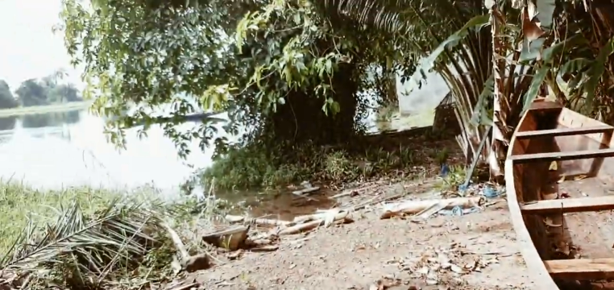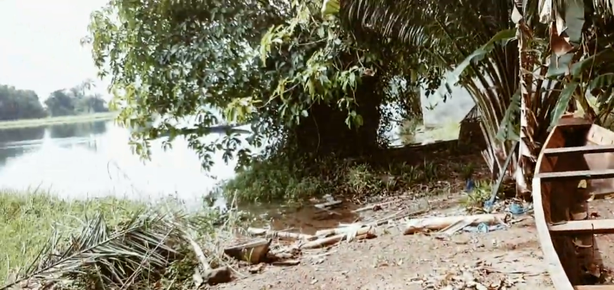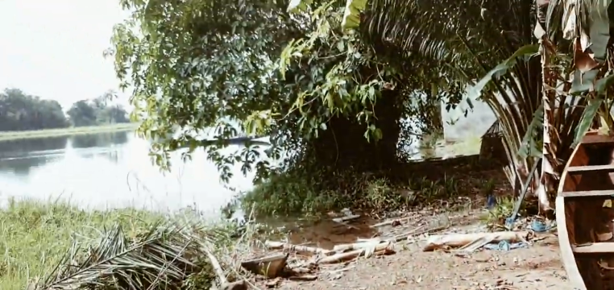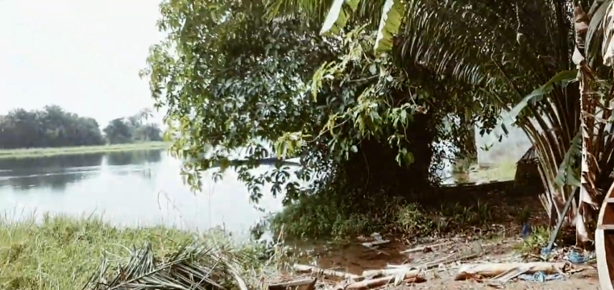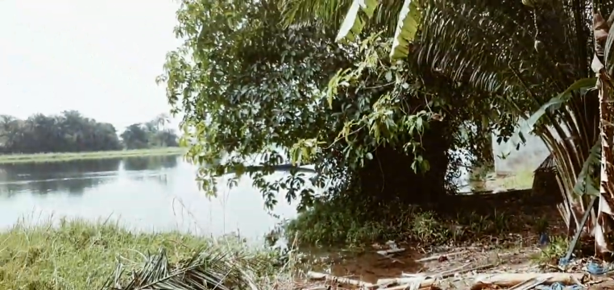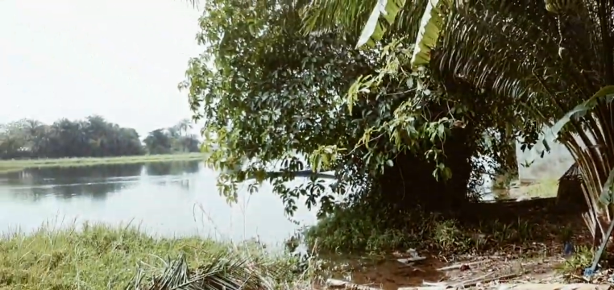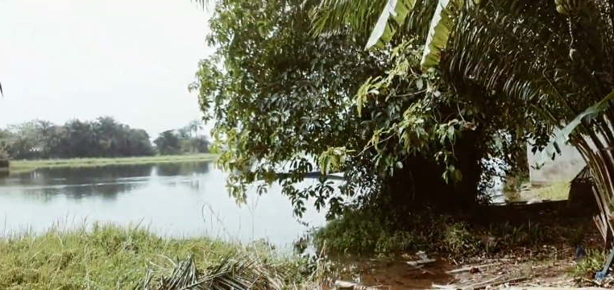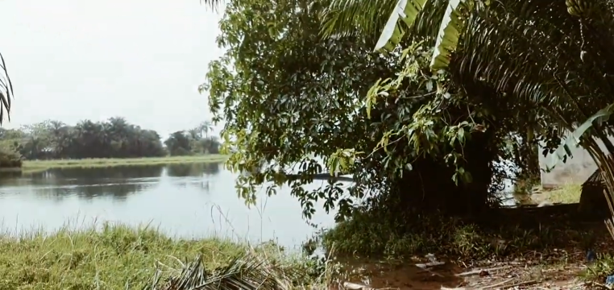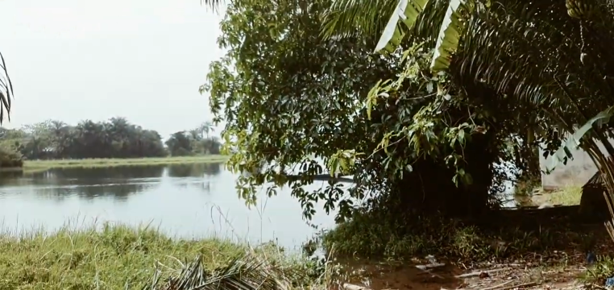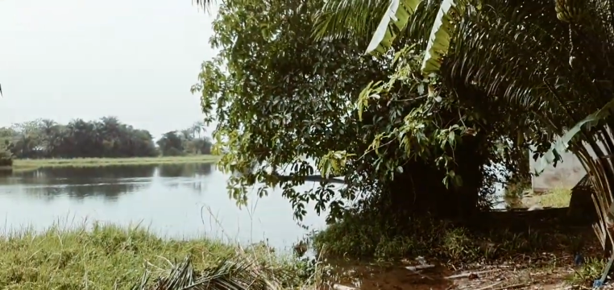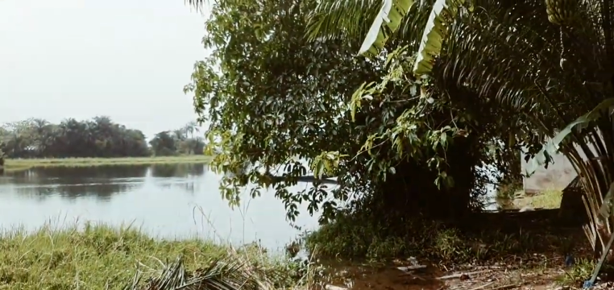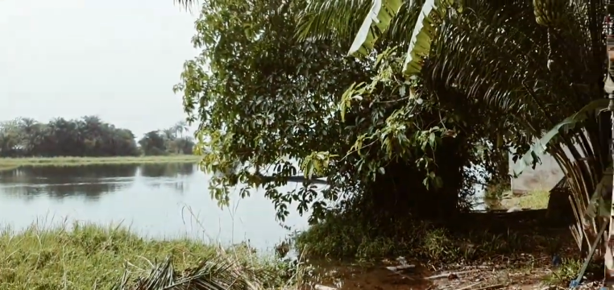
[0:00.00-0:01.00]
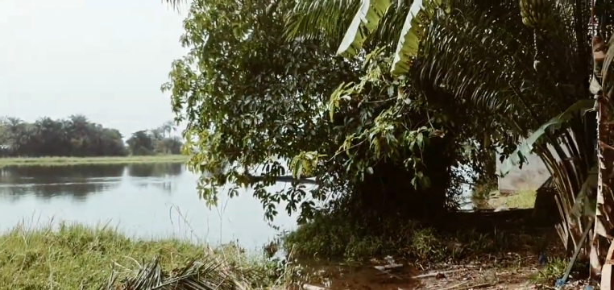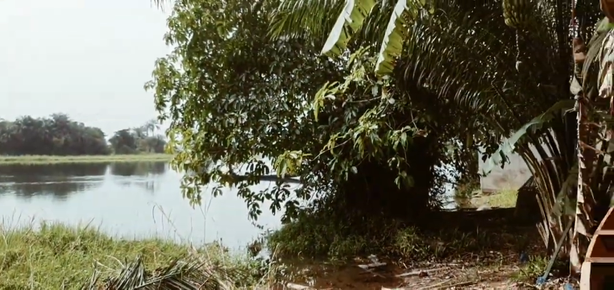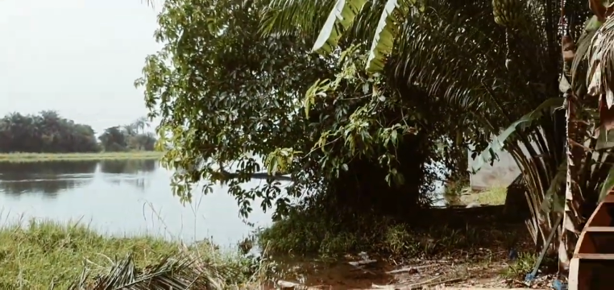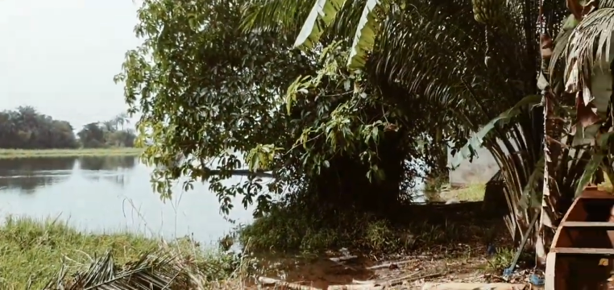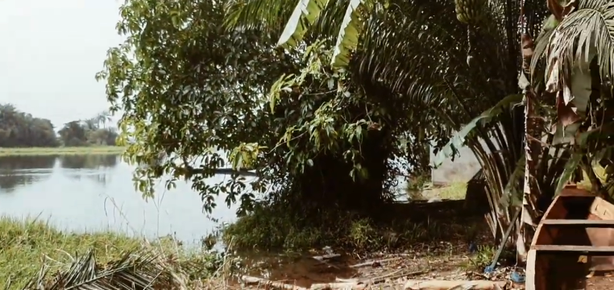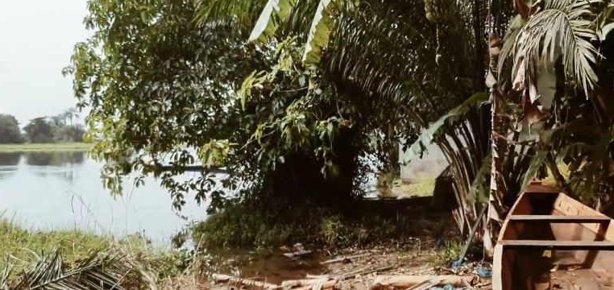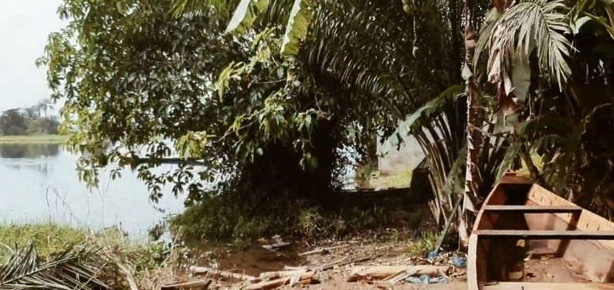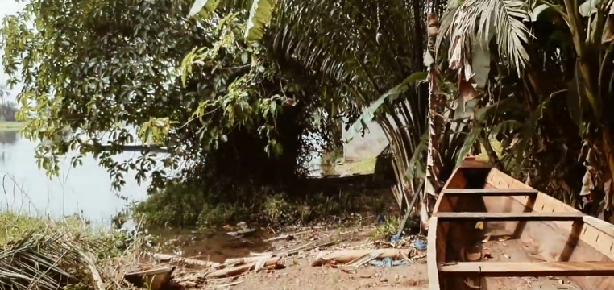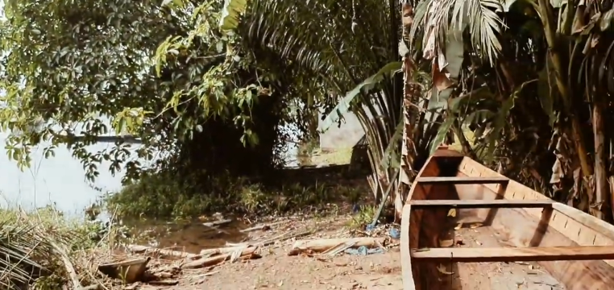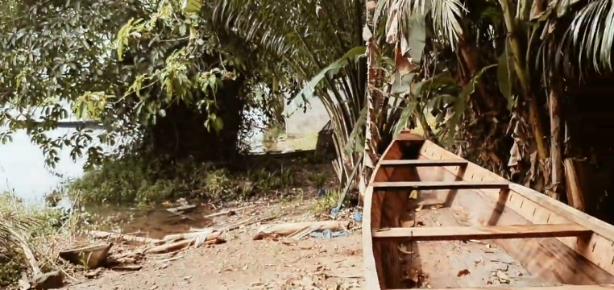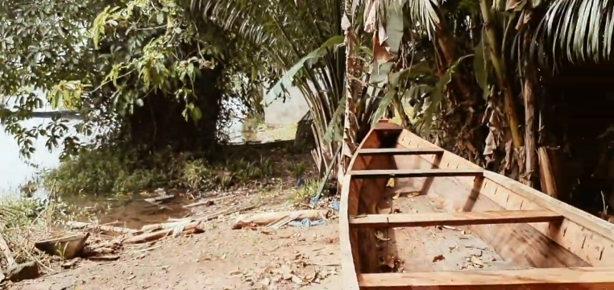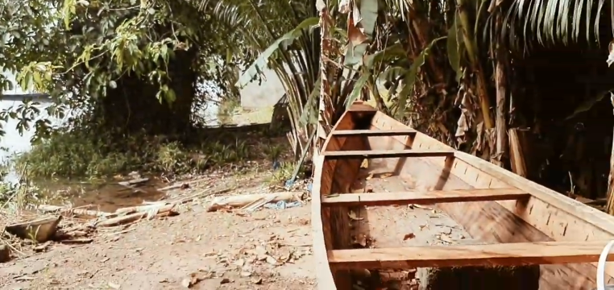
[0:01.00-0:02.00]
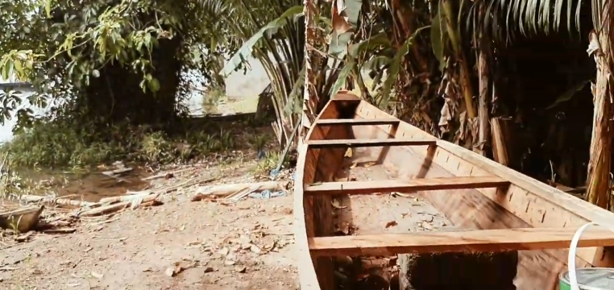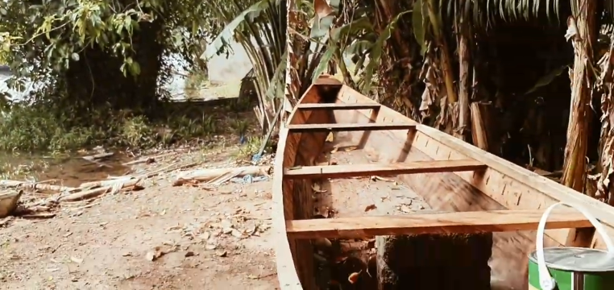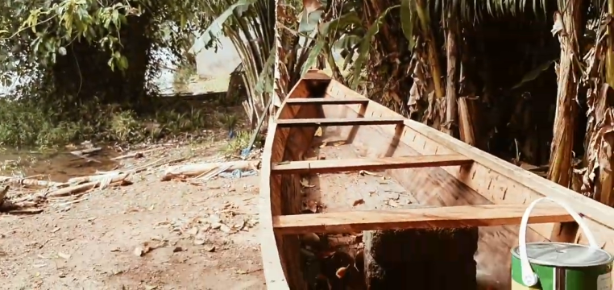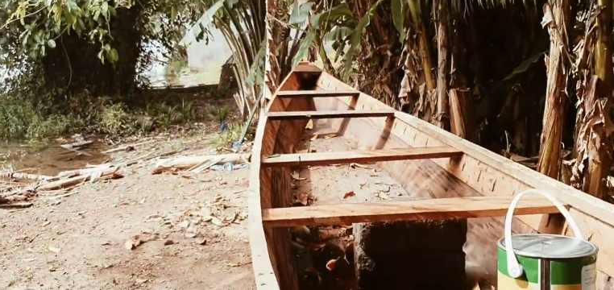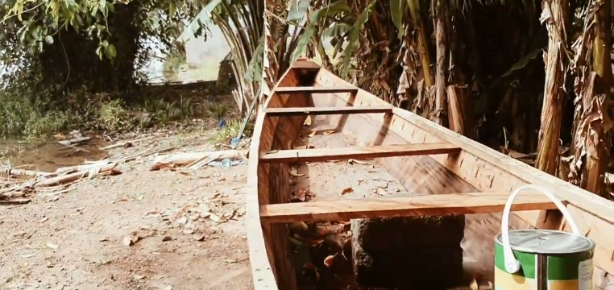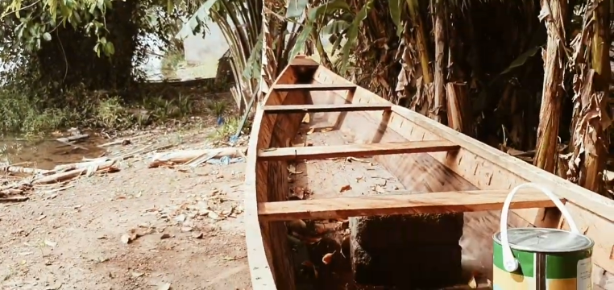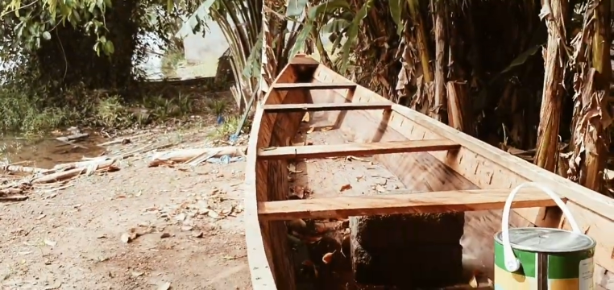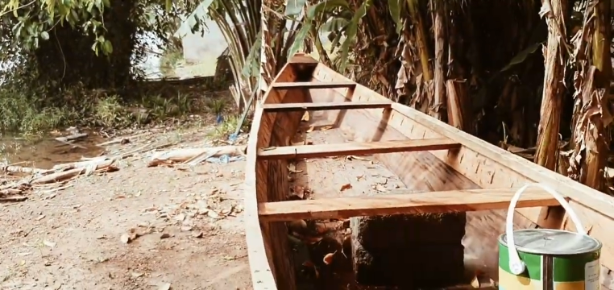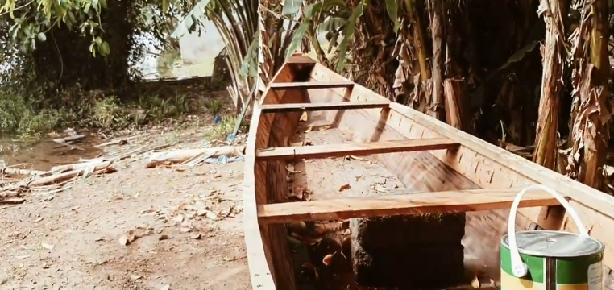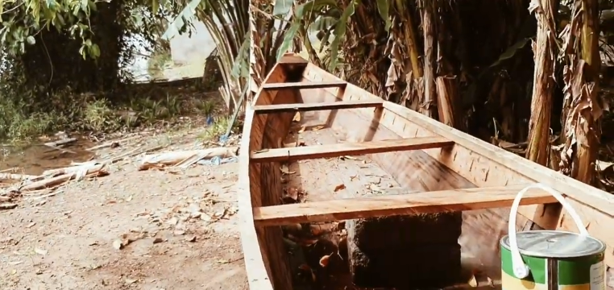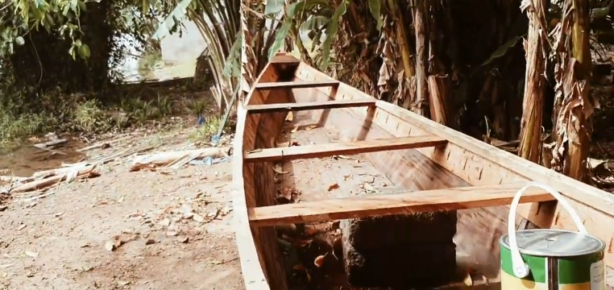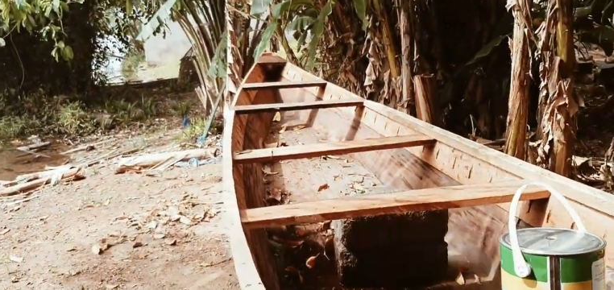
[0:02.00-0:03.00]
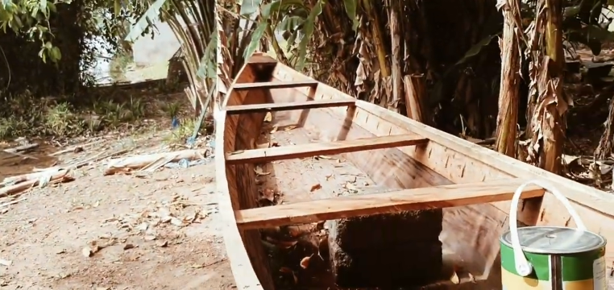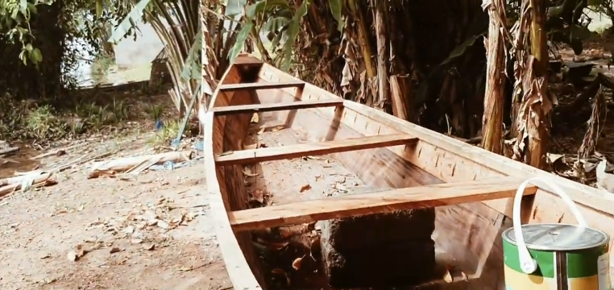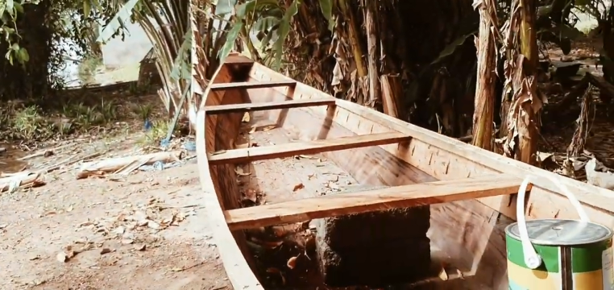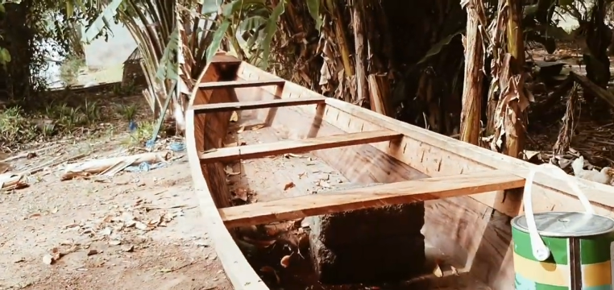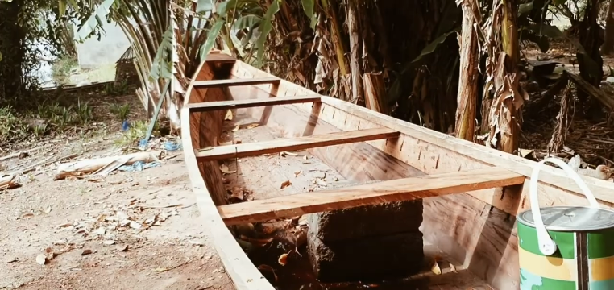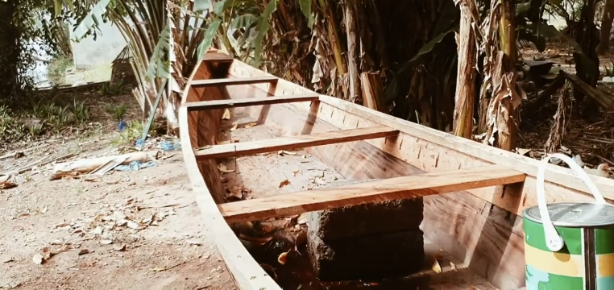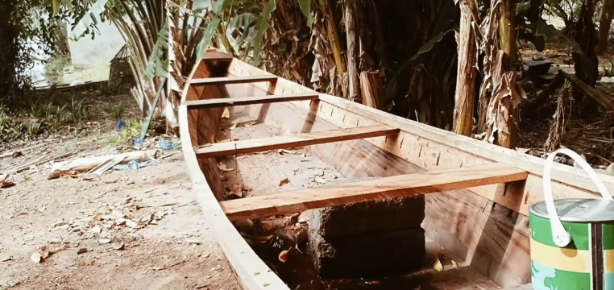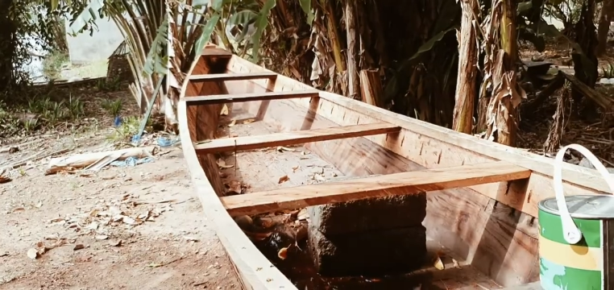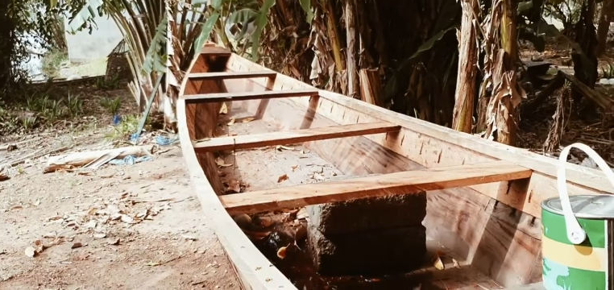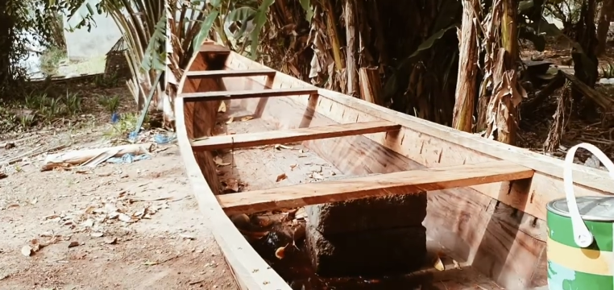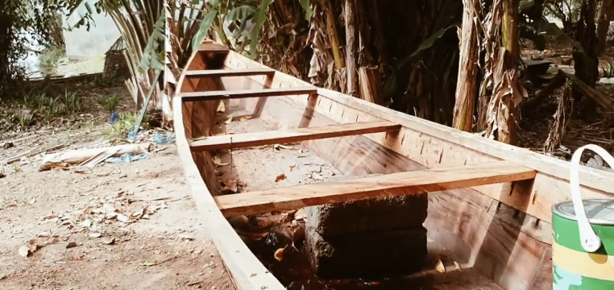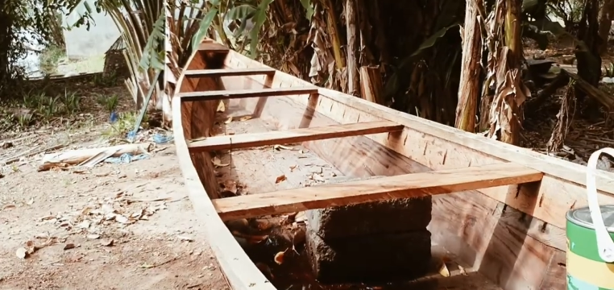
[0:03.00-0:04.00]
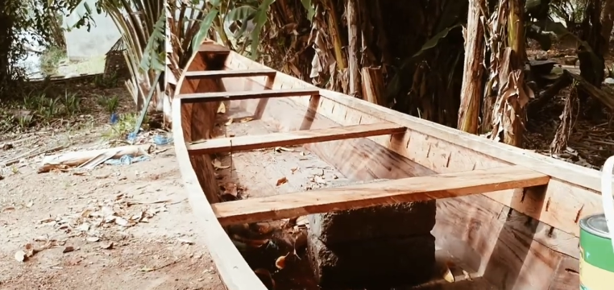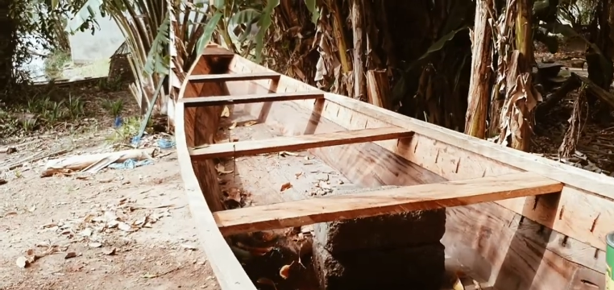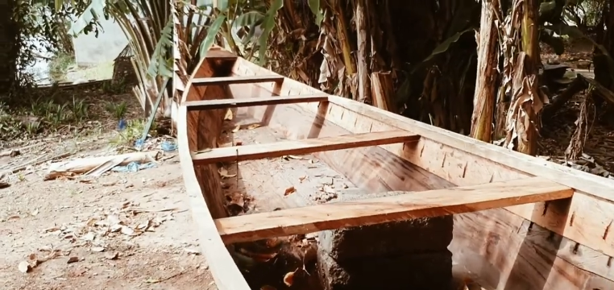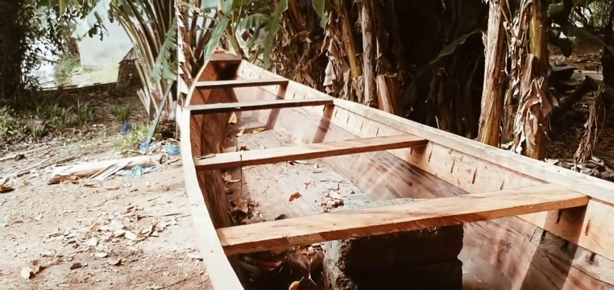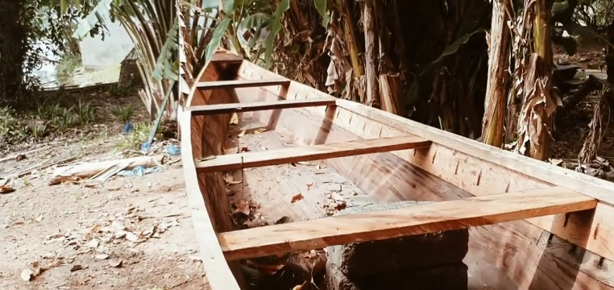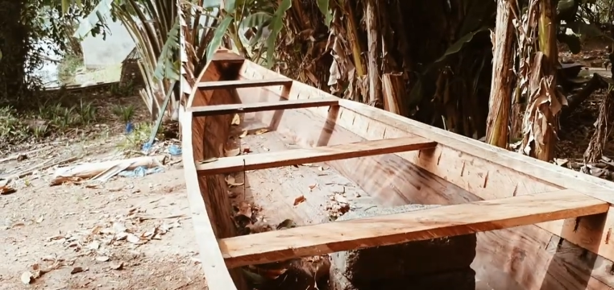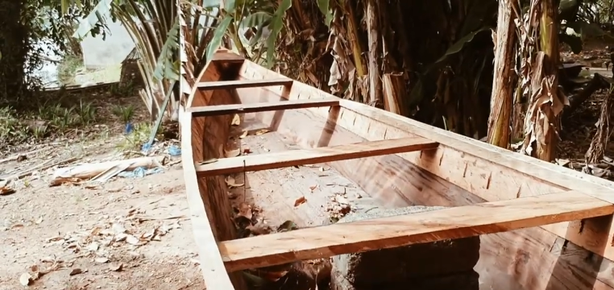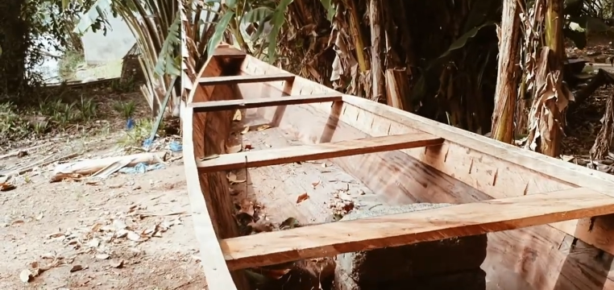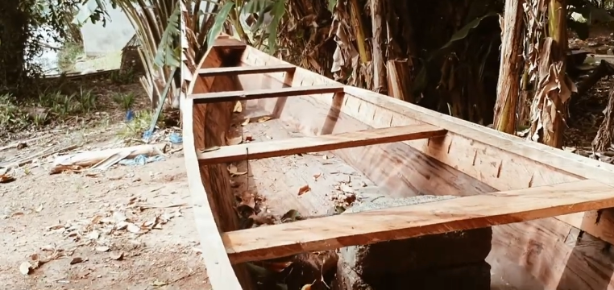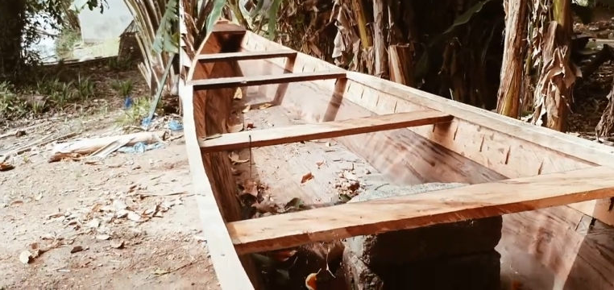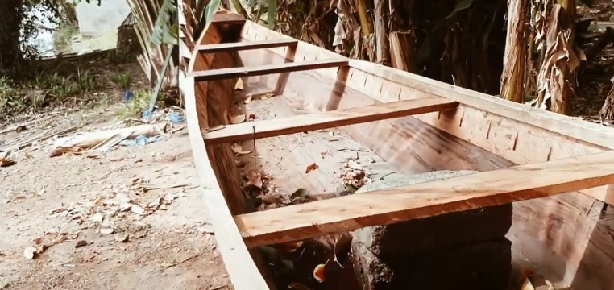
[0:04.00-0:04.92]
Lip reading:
[unreadable: no face in view]